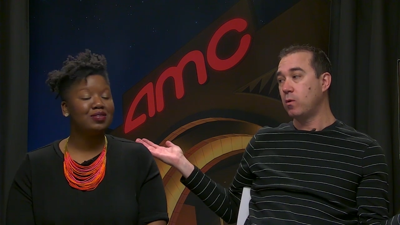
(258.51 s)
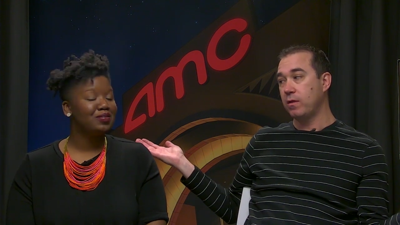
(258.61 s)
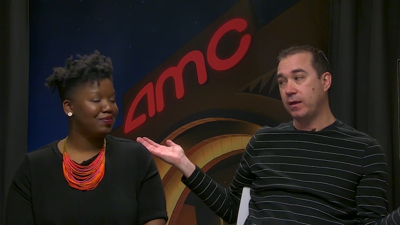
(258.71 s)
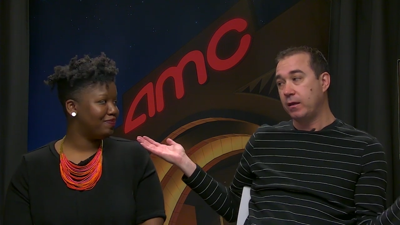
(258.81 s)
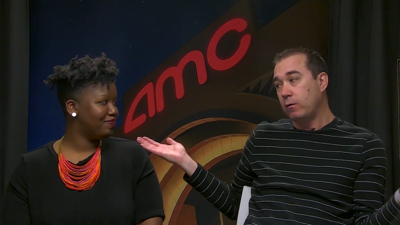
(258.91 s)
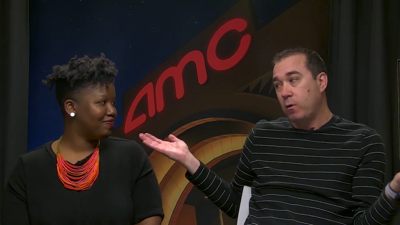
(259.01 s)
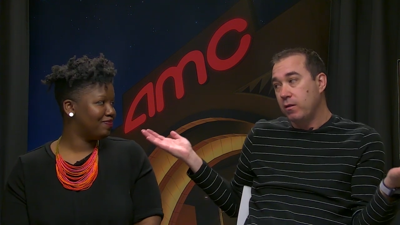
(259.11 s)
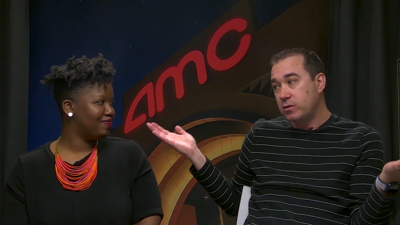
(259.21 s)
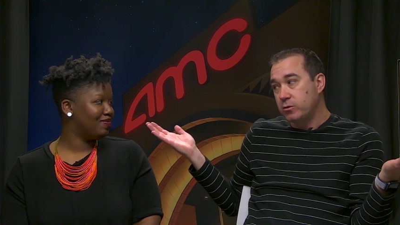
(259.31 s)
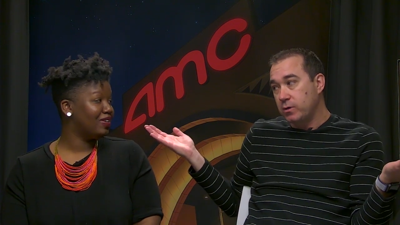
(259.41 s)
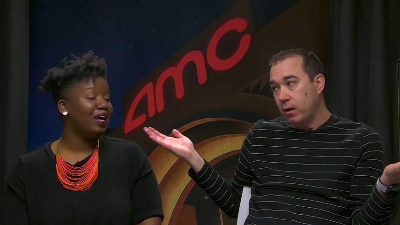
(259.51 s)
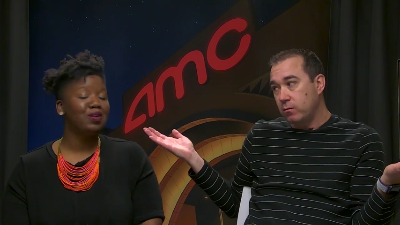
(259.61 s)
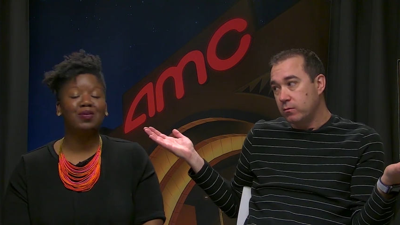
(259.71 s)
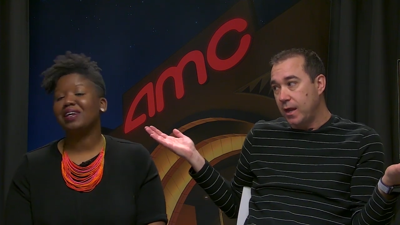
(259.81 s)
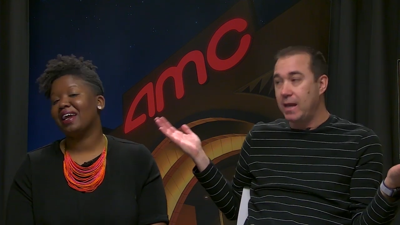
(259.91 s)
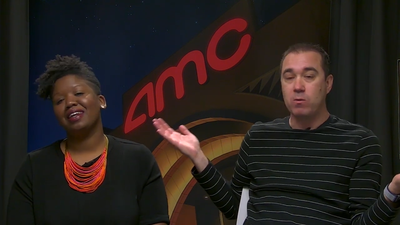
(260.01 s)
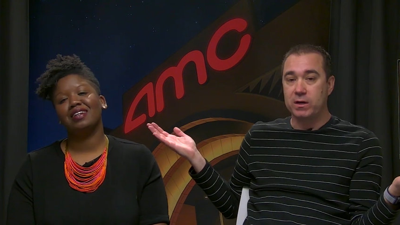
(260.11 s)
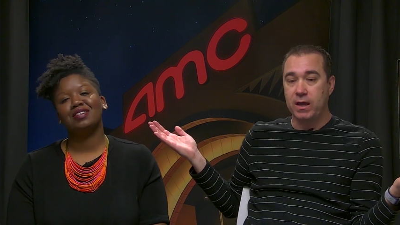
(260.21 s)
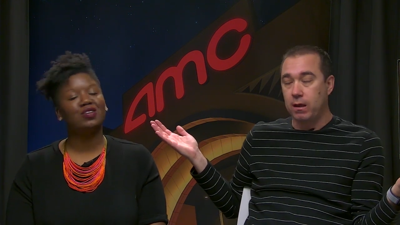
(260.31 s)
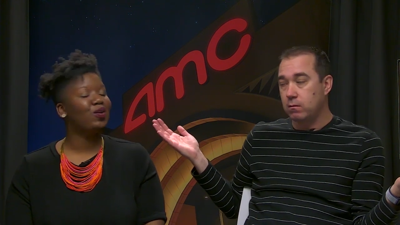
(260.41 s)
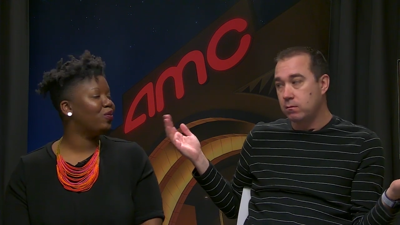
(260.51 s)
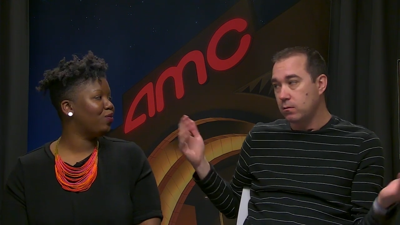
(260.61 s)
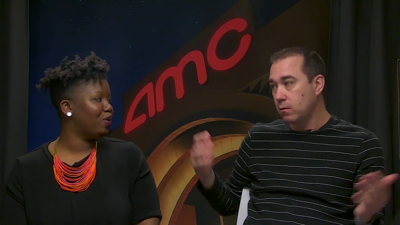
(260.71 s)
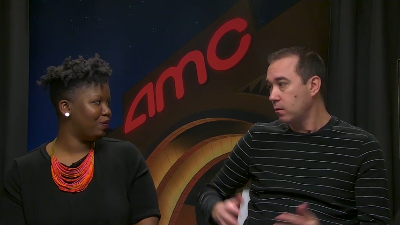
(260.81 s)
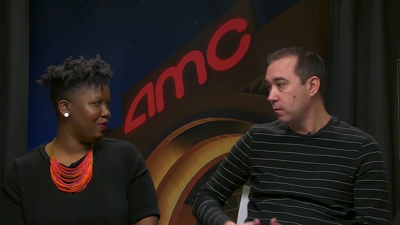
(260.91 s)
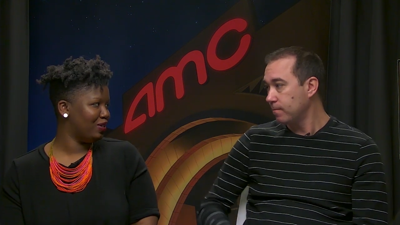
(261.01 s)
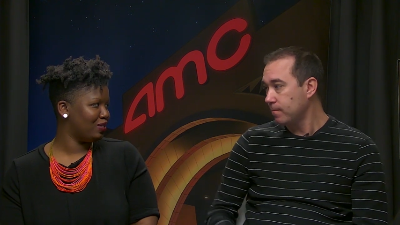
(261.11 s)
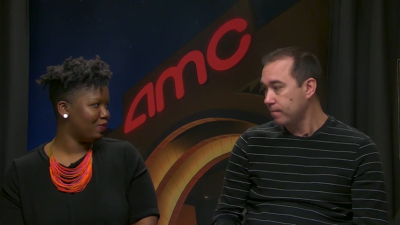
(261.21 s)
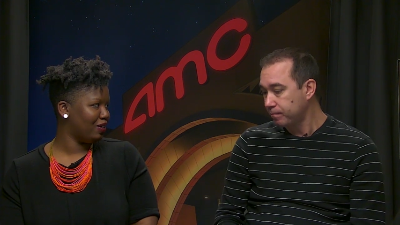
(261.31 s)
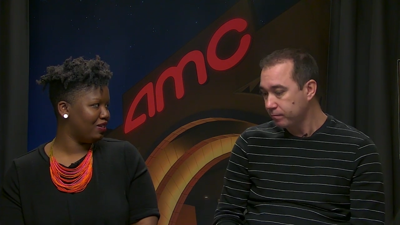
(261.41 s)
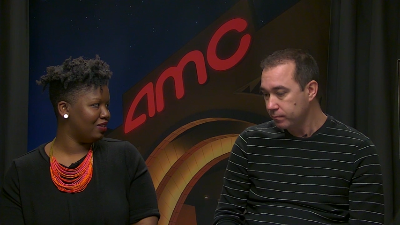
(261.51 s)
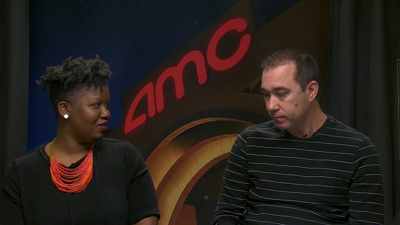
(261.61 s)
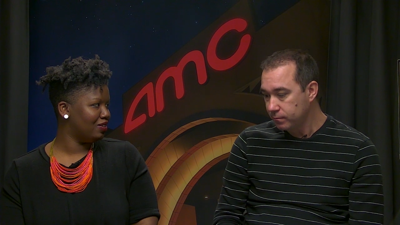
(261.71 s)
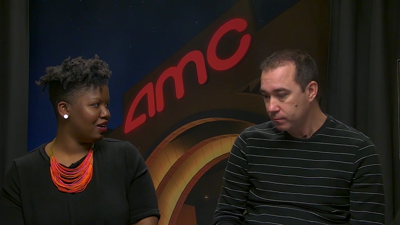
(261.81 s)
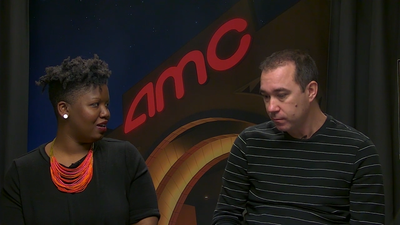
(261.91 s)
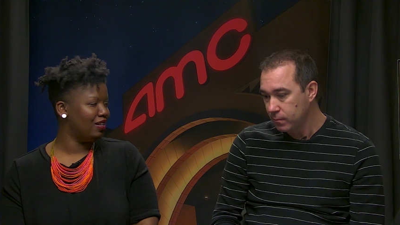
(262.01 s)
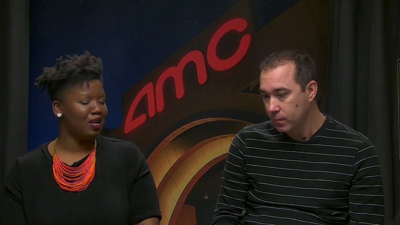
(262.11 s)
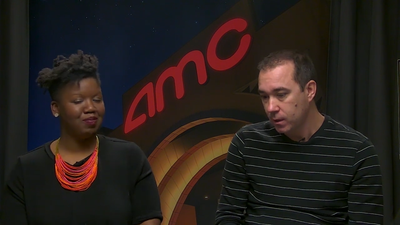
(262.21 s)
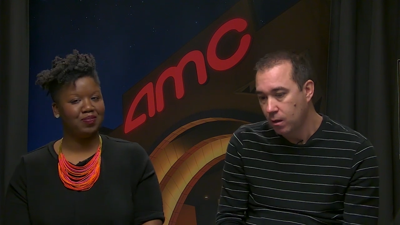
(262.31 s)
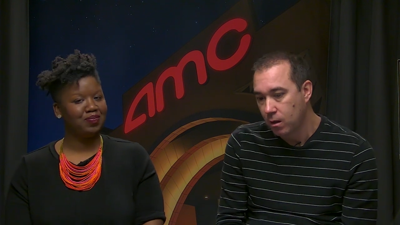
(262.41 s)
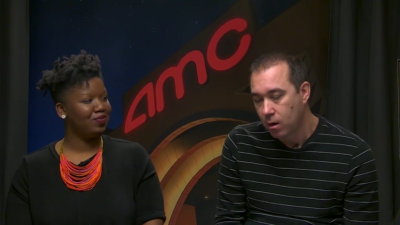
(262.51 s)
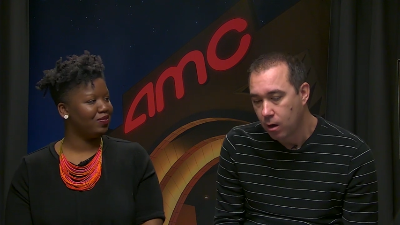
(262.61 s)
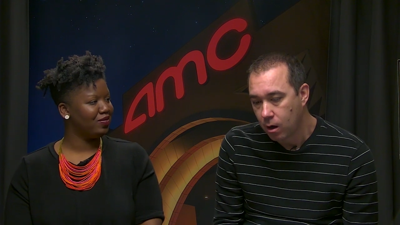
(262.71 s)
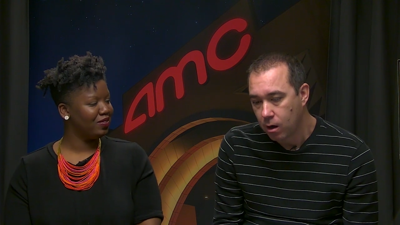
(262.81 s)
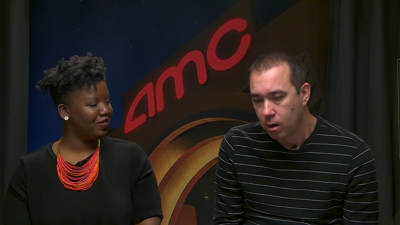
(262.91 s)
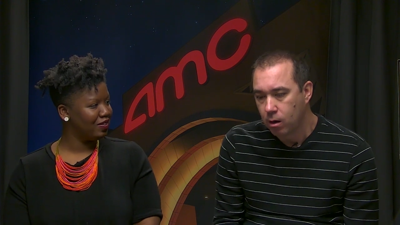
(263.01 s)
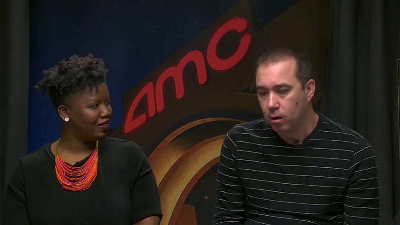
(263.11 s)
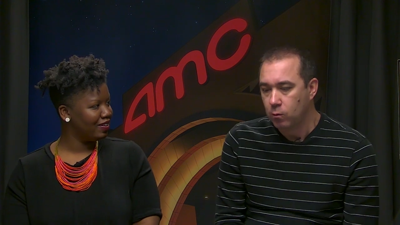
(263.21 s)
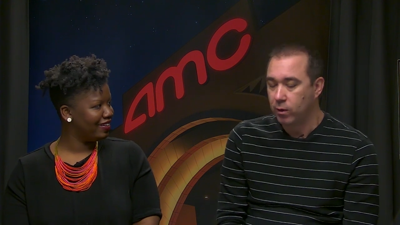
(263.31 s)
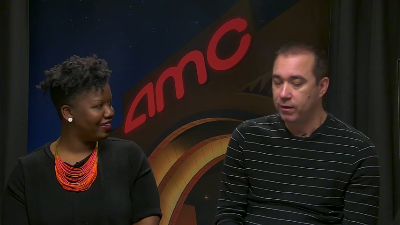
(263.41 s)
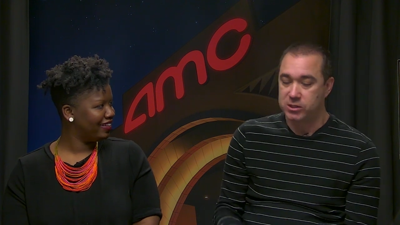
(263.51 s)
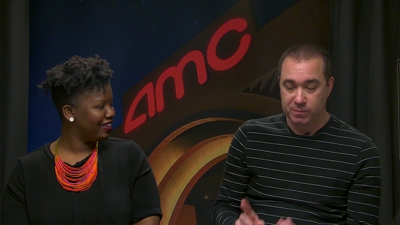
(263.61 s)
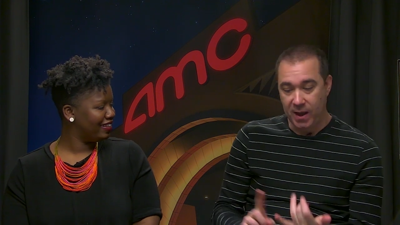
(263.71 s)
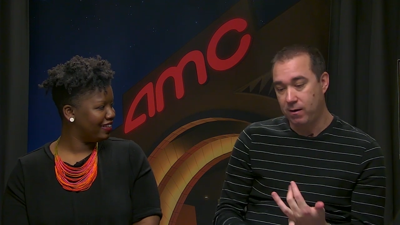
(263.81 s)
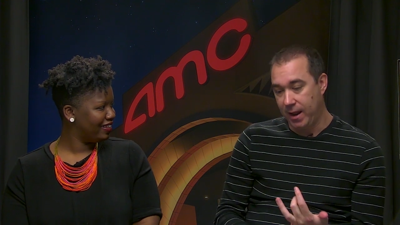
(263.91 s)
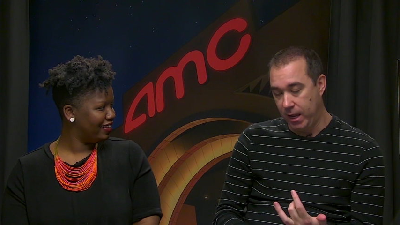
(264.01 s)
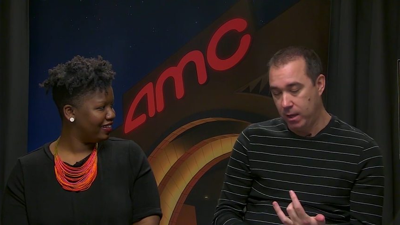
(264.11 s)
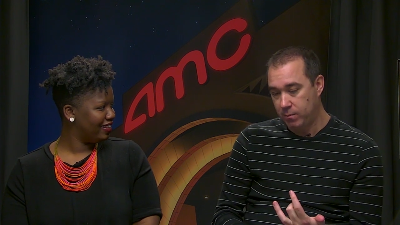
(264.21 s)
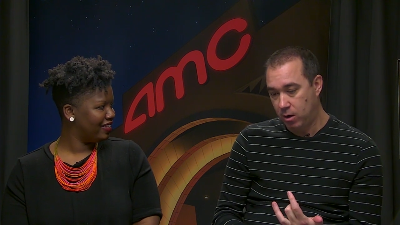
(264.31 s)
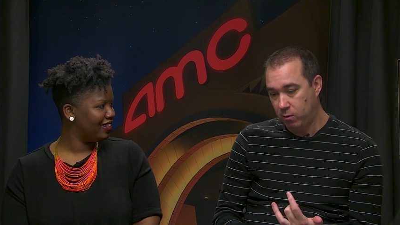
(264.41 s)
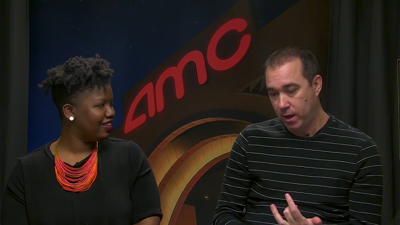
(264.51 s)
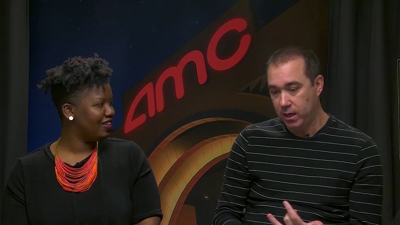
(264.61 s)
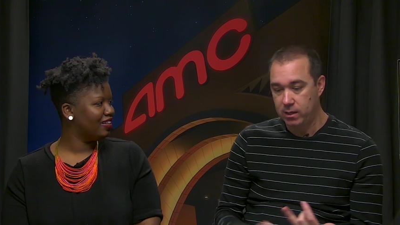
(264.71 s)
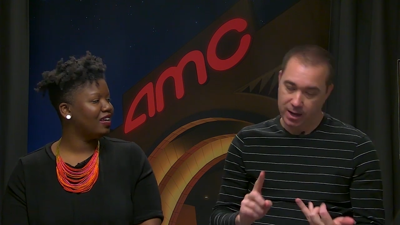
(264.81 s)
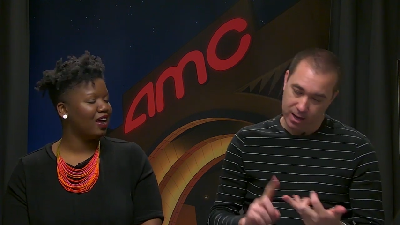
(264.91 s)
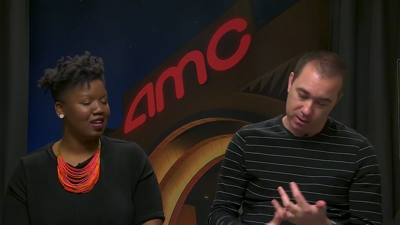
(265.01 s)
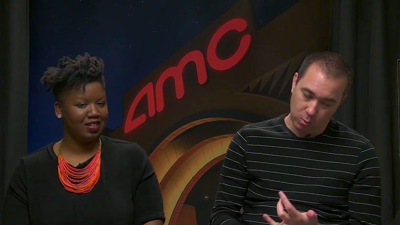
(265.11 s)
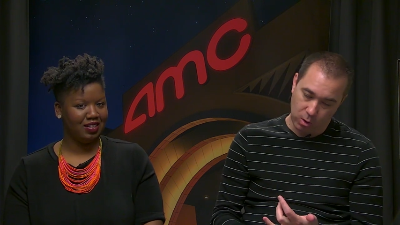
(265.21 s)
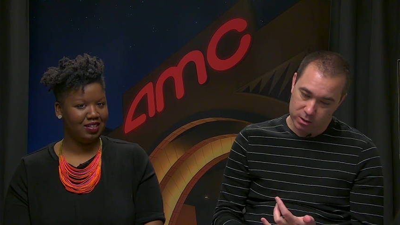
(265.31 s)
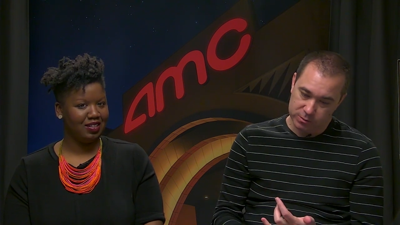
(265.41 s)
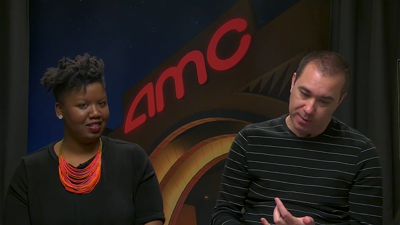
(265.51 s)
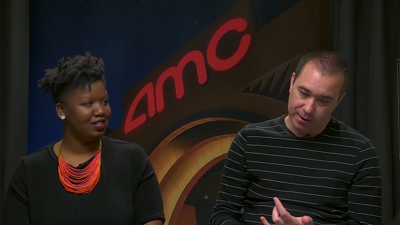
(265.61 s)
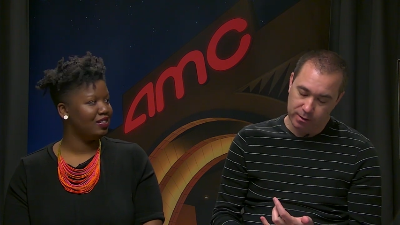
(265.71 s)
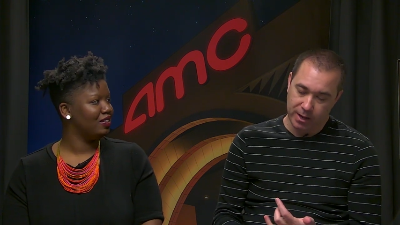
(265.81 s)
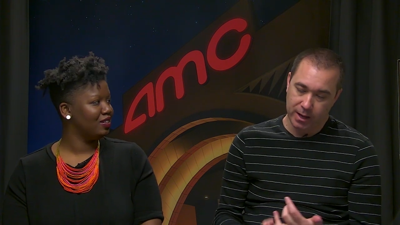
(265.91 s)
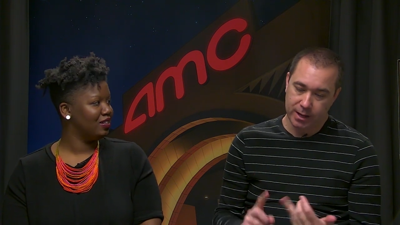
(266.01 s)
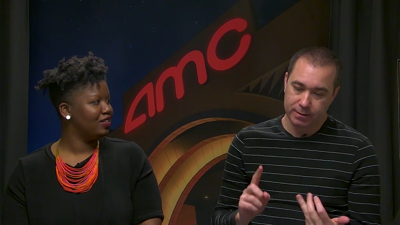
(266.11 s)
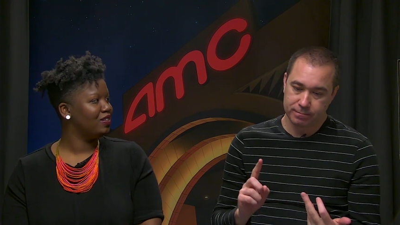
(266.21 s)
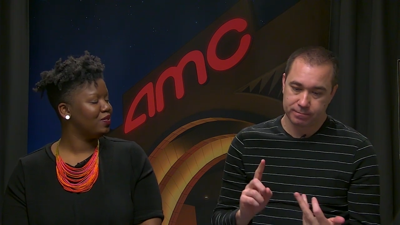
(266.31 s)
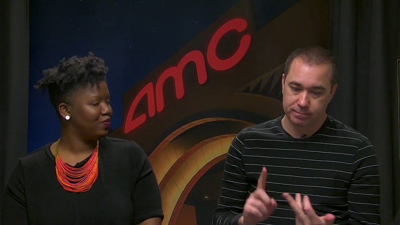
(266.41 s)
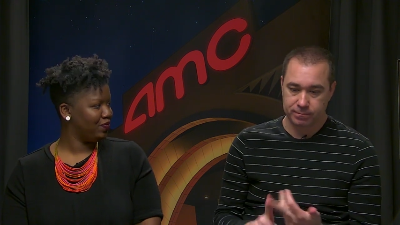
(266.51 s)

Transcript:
Speaker 1: wear the wear the suit now. Anyone can. Anyone can. So,
Speaker 2: what would be your Spidey uh, name?
Speaker 1: Well, there's Spider Ham already. They yeah. had Noir Spider Man.